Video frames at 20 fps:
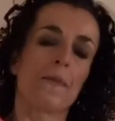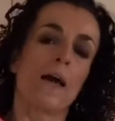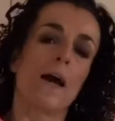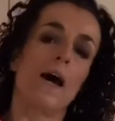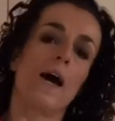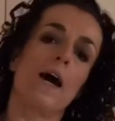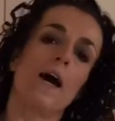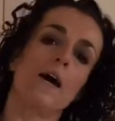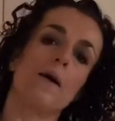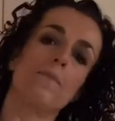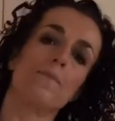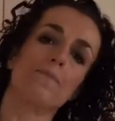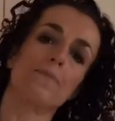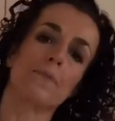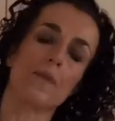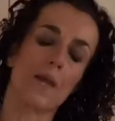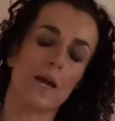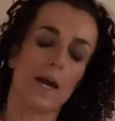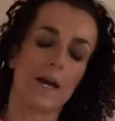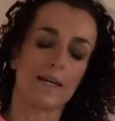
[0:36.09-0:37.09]

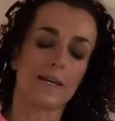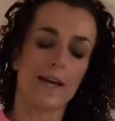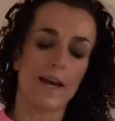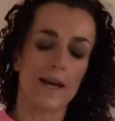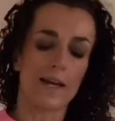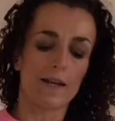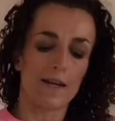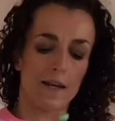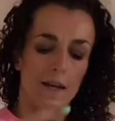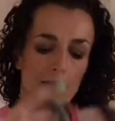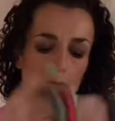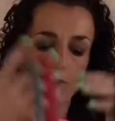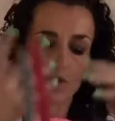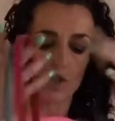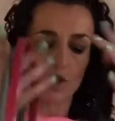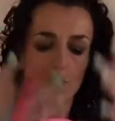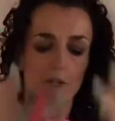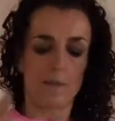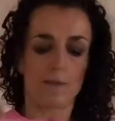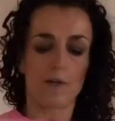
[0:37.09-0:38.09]
Again, I'm
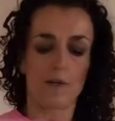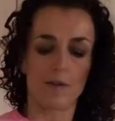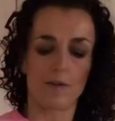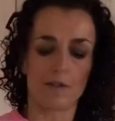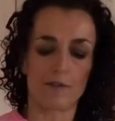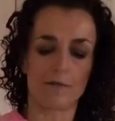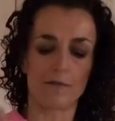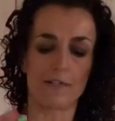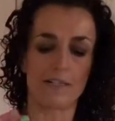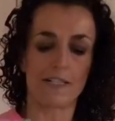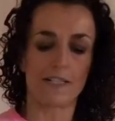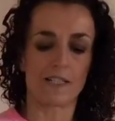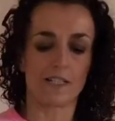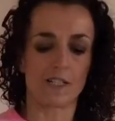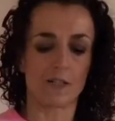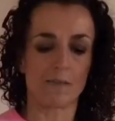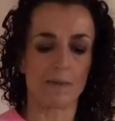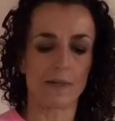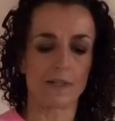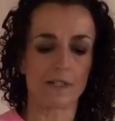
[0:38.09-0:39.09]
just going to be using resistance
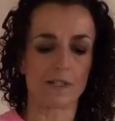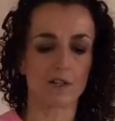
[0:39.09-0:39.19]
bands.